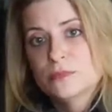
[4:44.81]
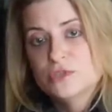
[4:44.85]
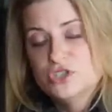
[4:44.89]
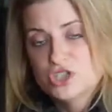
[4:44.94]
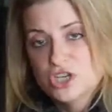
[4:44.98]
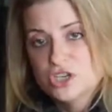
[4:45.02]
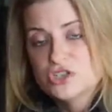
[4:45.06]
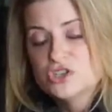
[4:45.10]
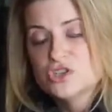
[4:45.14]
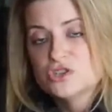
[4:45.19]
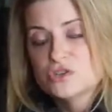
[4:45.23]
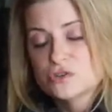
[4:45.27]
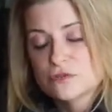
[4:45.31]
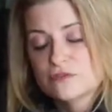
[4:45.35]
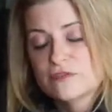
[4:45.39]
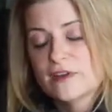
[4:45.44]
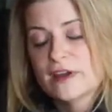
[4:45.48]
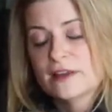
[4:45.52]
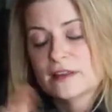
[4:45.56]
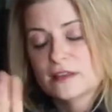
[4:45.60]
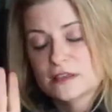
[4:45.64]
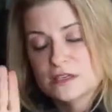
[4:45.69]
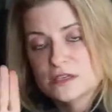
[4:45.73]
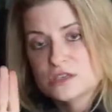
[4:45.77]
judges are
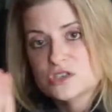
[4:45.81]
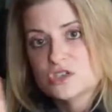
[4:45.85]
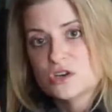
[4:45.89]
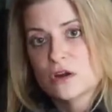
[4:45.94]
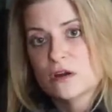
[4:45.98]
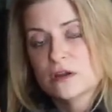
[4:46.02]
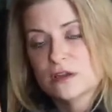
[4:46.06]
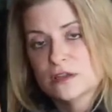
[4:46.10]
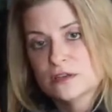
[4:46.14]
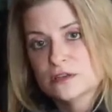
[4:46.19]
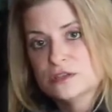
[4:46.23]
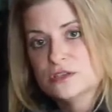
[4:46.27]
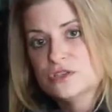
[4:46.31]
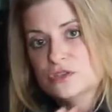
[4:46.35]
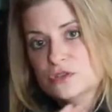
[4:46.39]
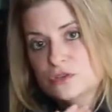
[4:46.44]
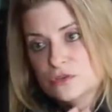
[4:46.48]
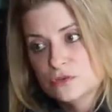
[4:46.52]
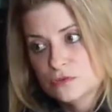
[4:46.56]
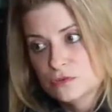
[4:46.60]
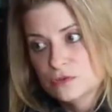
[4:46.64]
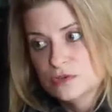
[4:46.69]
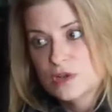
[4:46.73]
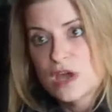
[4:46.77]
finally starting
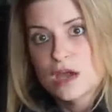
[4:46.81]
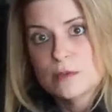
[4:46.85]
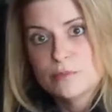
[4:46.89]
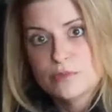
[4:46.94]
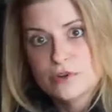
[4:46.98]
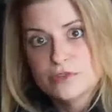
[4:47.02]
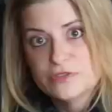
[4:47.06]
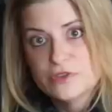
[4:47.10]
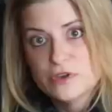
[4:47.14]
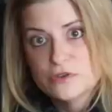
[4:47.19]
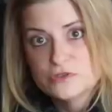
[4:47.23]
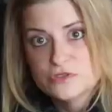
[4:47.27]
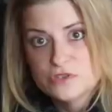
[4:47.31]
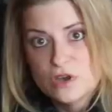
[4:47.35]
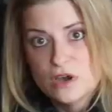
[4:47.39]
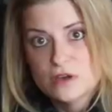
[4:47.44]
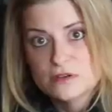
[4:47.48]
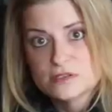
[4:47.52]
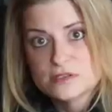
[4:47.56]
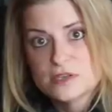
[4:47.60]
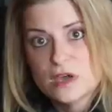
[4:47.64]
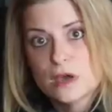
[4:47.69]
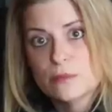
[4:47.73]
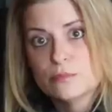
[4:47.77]
to not put those
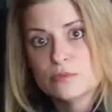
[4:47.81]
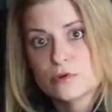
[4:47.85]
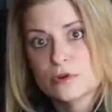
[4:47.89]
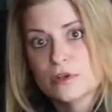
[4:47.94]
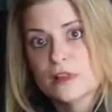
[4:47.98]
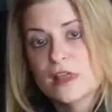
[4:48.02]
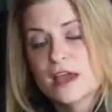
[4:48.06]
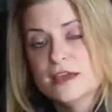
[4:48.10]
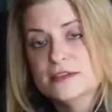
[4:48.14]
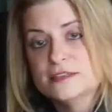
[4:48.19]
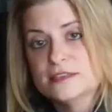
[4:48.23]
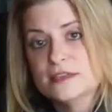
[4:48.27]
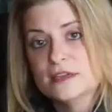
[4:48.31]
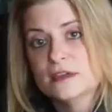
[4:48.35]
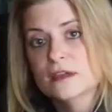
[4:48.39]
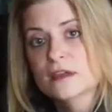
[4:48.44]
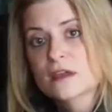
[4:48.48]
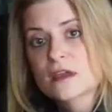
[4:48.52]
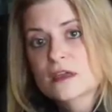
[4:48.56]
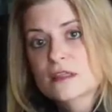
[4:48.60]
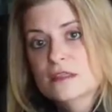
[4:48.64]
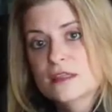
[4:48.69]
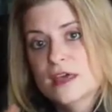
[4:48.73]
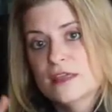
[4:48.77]
dogs up, realizing
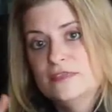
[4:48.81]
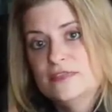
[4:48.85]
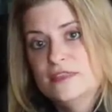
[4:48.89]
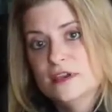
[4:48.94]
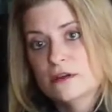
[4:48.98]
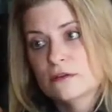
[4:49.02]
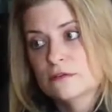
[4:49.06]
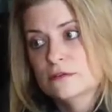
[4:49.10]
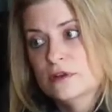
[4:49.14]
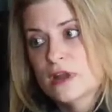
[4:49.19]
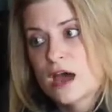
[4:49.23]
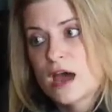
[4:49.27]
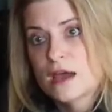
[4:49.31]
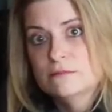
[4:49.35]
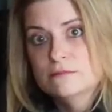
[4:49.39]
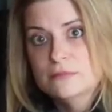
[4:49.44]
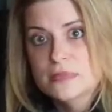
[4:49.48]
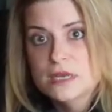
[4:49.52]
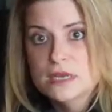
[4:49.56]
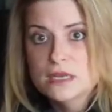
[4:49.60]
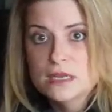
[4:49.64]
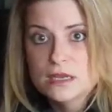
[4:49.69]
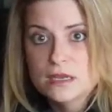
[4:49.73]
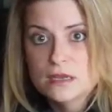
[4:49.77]
that they're not
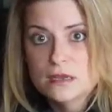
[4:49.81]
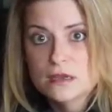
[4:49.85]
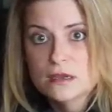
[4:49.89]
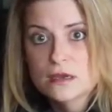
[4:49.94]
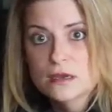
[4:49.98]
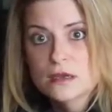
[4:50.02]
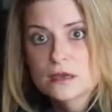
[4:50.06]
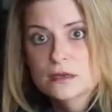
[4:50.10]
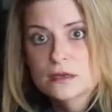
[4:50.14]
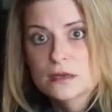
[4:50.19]
meeting